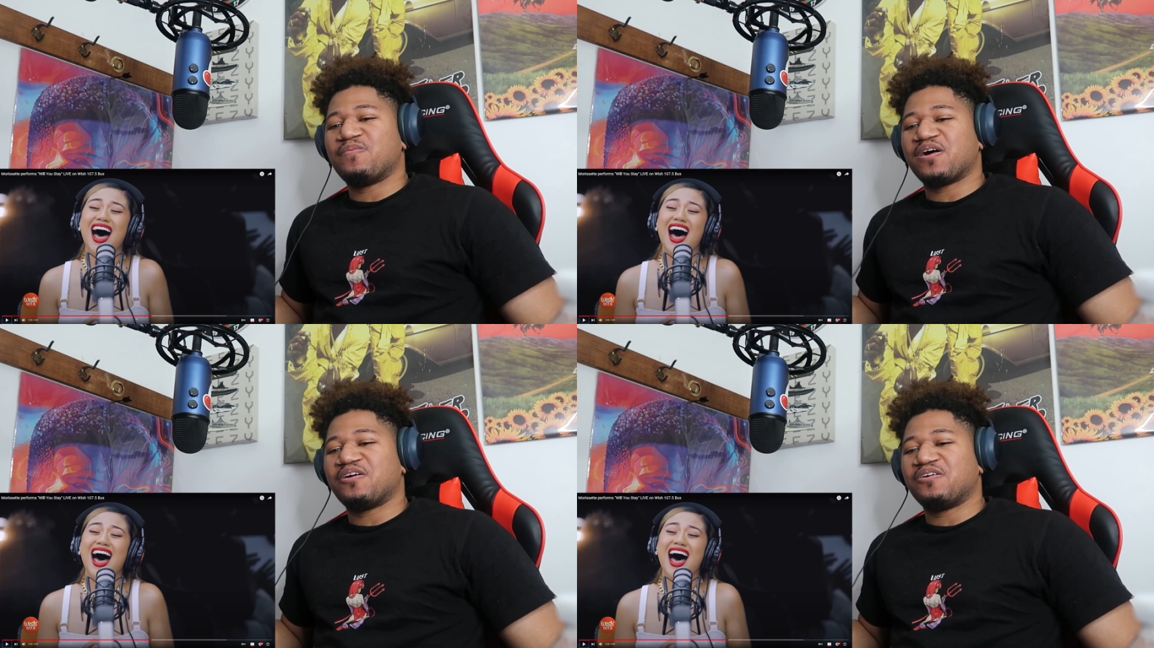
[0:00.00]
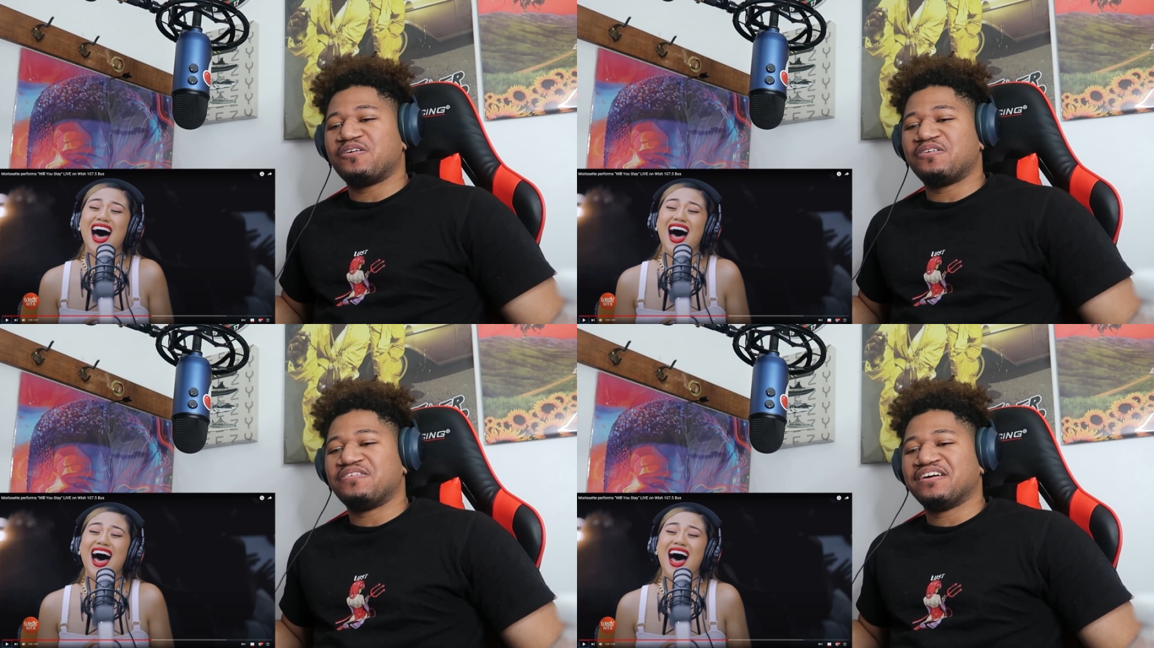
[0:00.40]

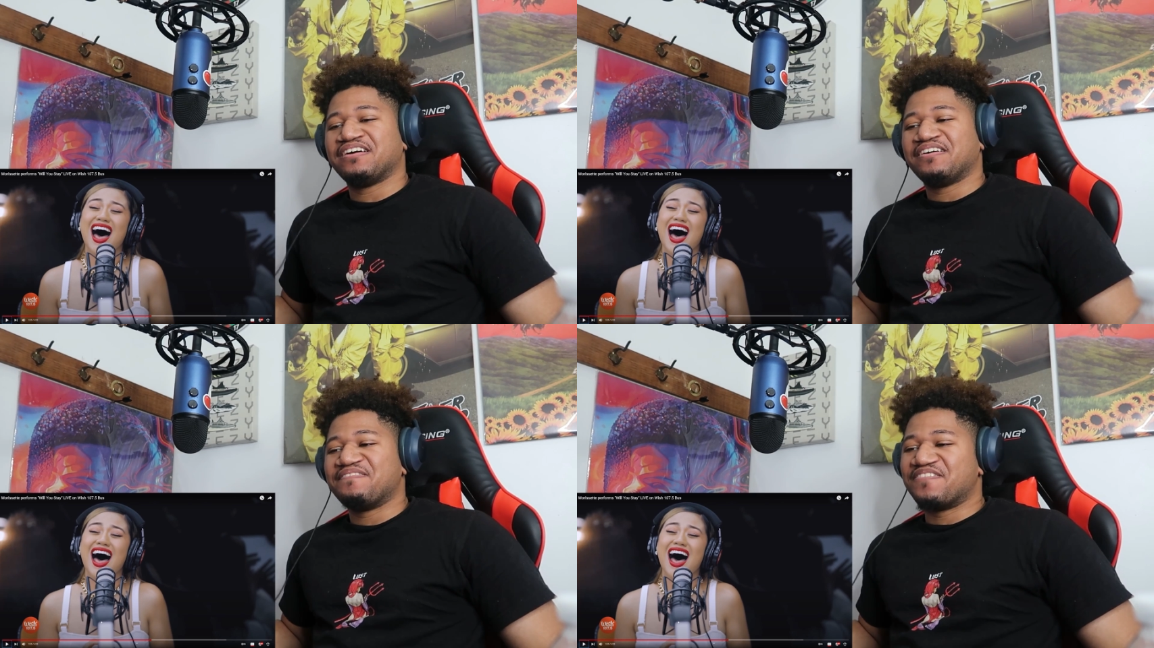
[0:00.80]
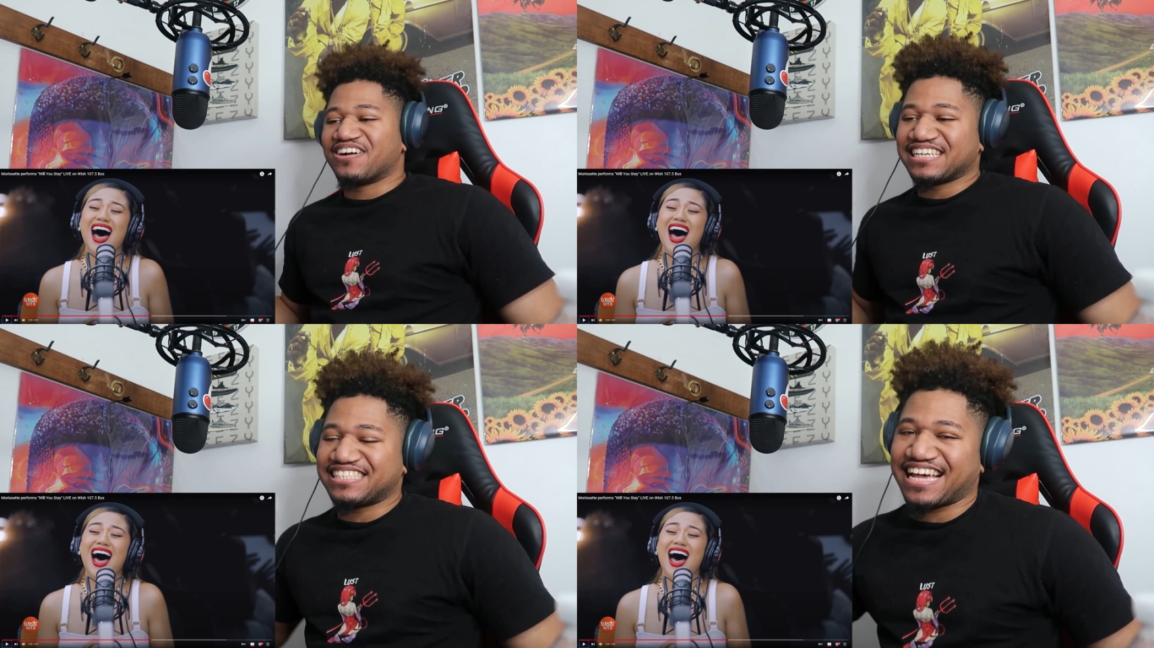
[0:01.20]
Speaker 1: Bro,
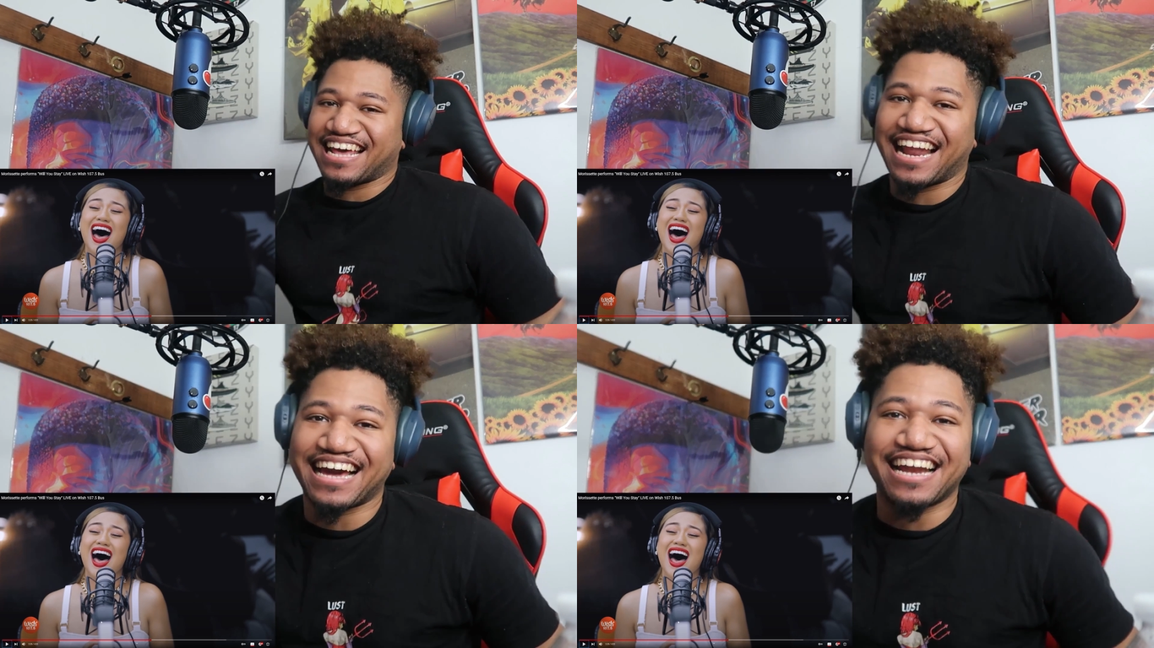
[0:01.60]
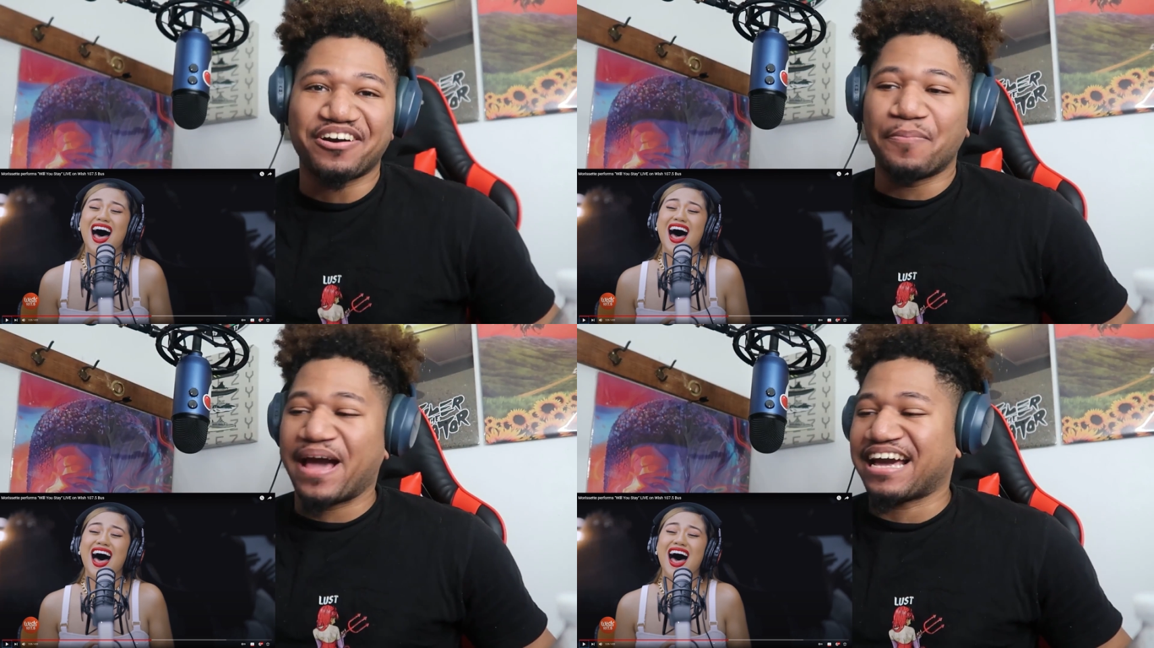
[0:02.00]
Morissette, I
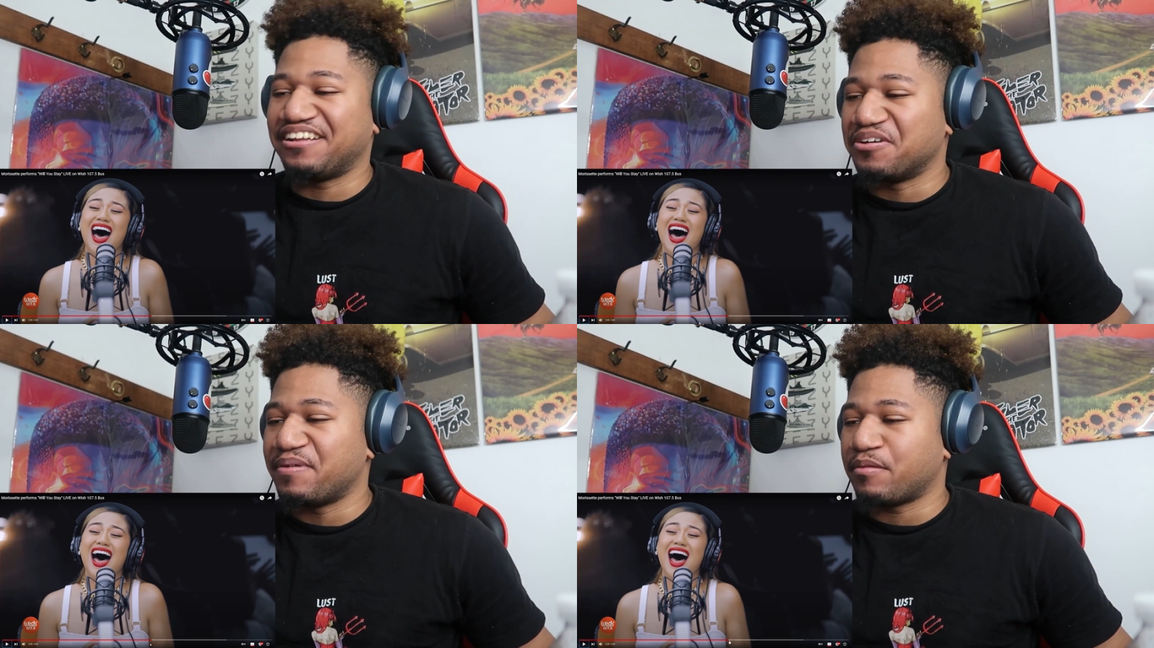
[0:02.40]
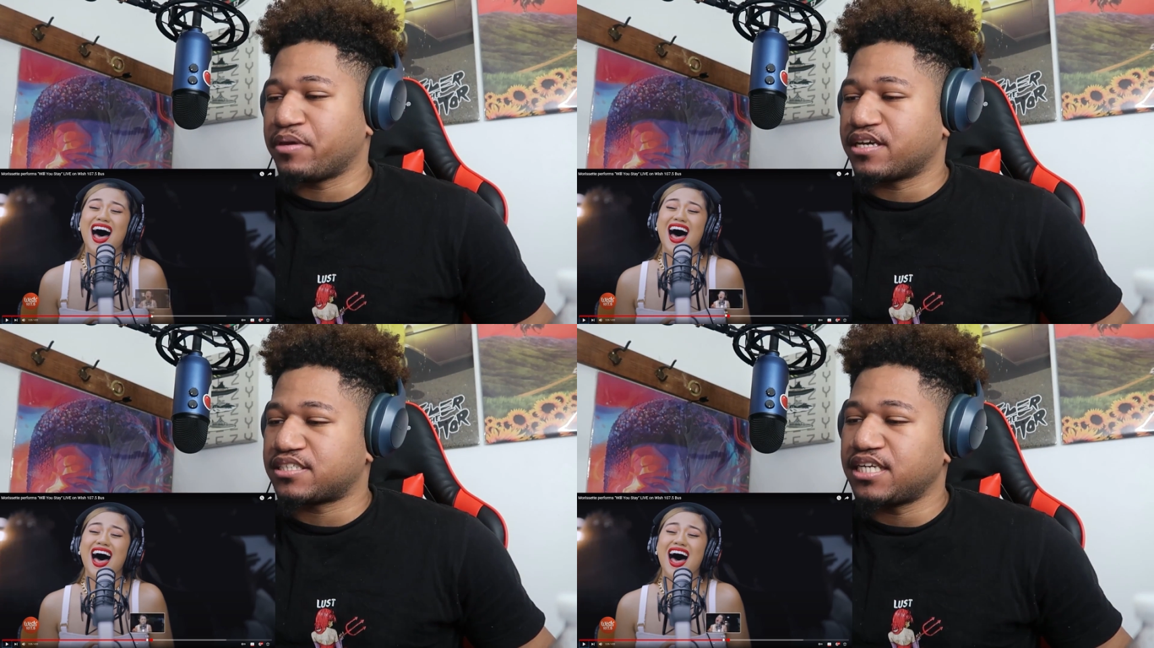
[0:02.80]
gotta go back a little
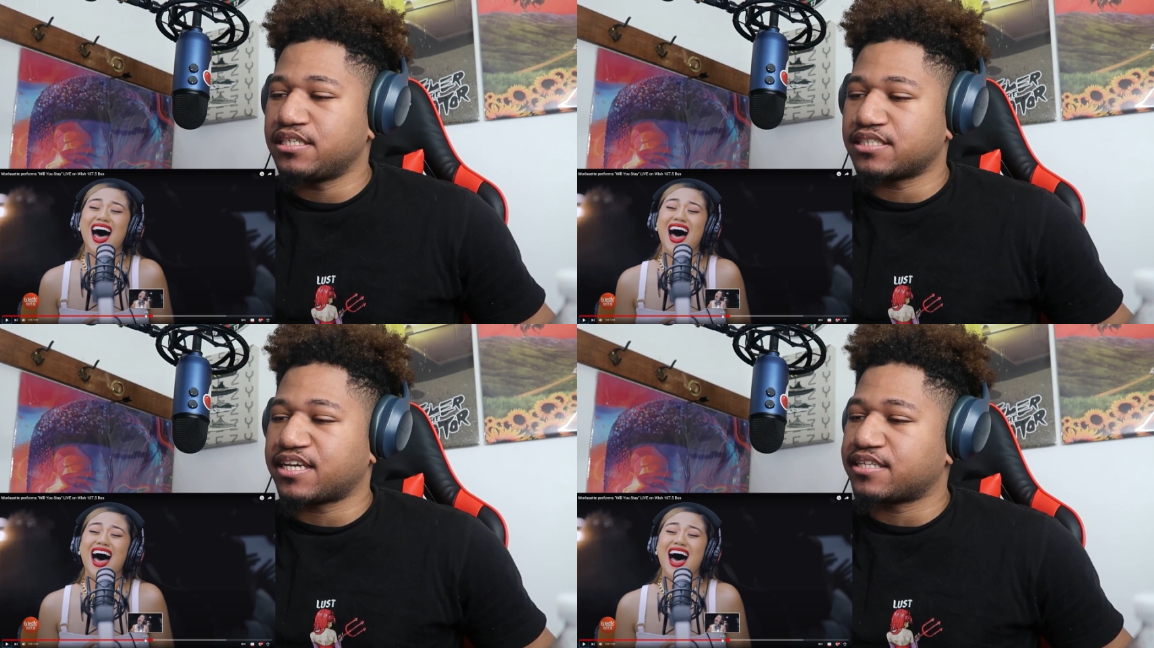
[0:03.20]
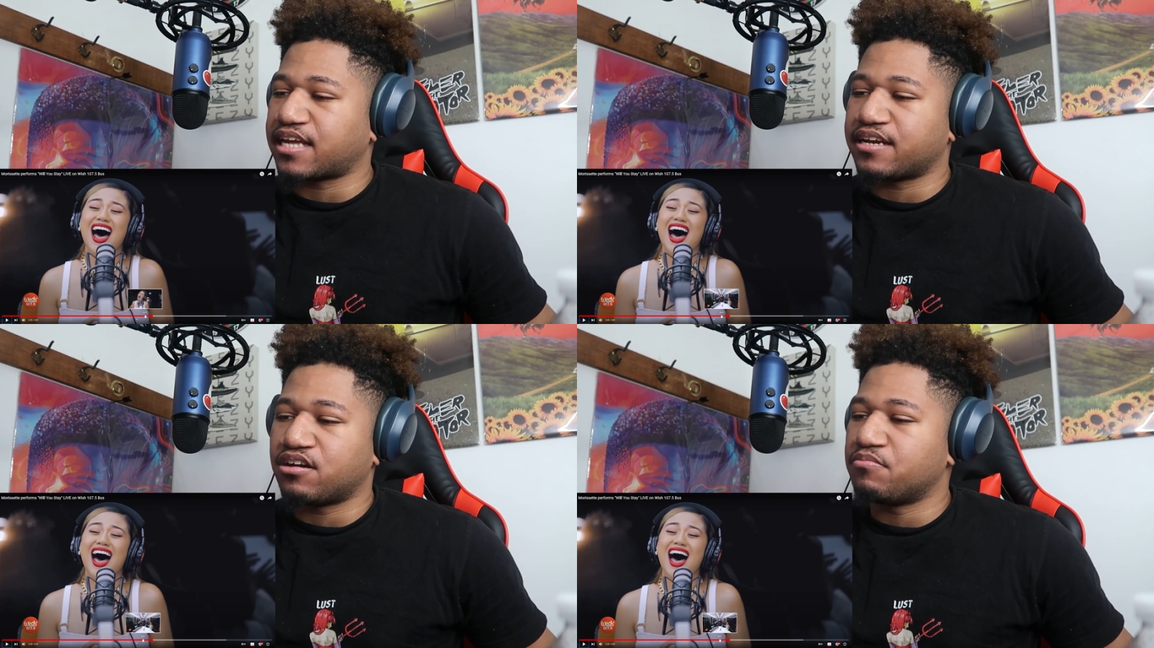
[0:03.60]
bit because she just
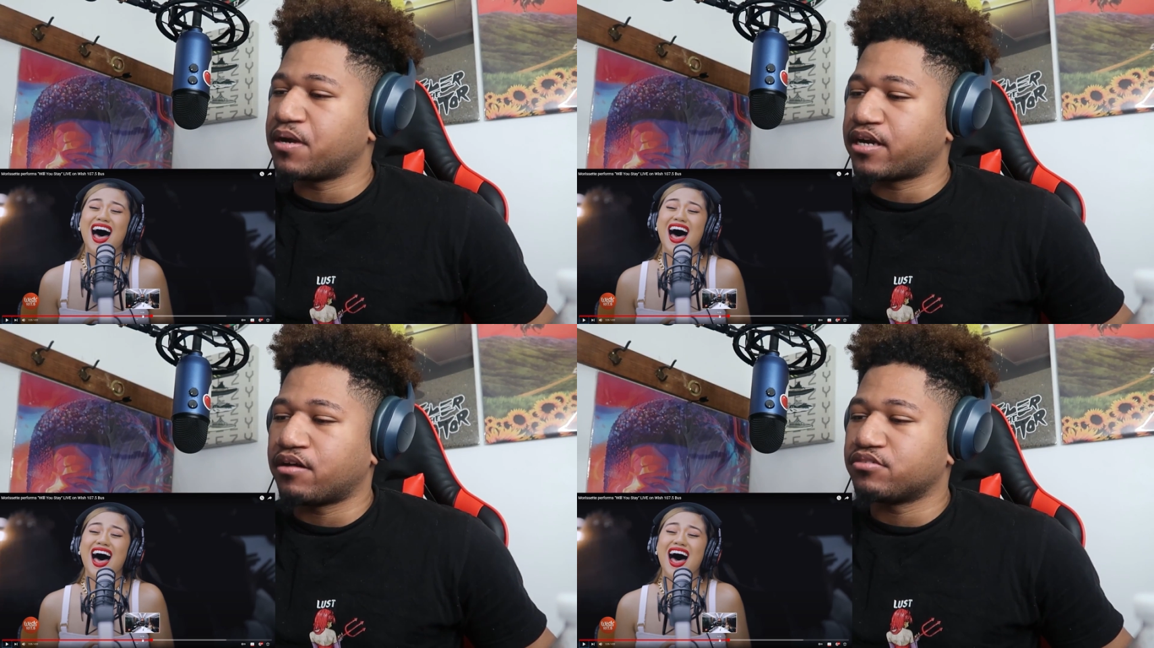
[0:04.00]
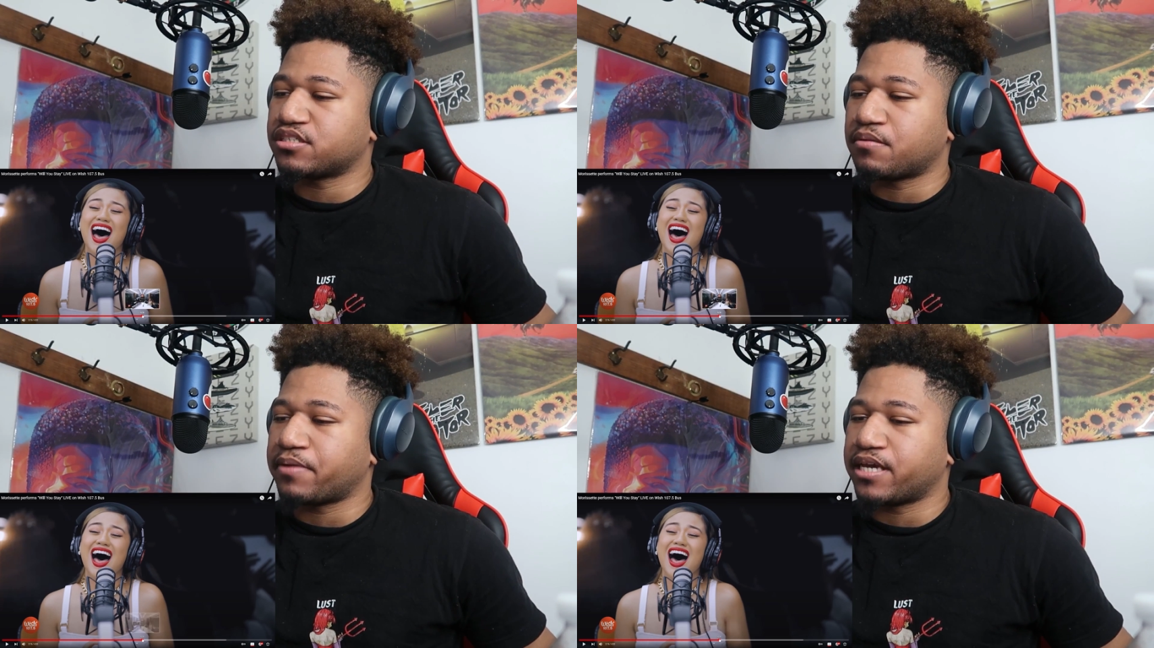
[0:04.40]
hit that note, bro. That was just